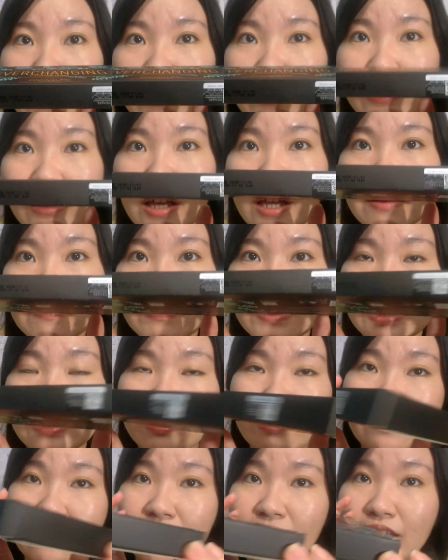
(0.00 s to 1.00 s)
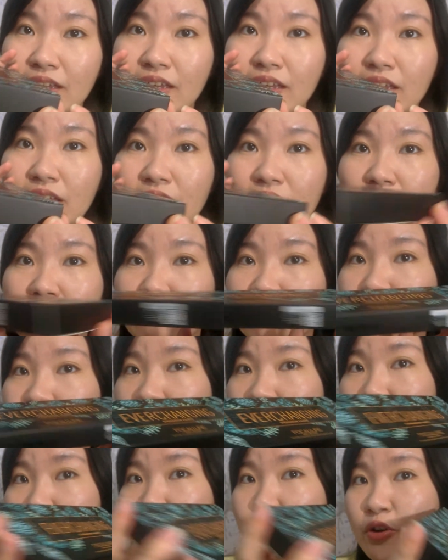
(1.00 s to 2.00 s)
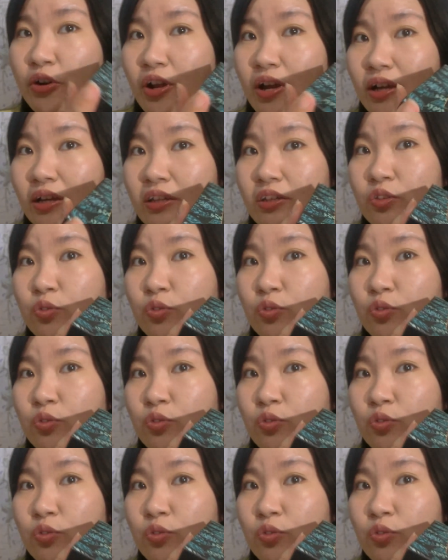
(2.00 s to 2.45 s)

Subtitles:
let me see if this product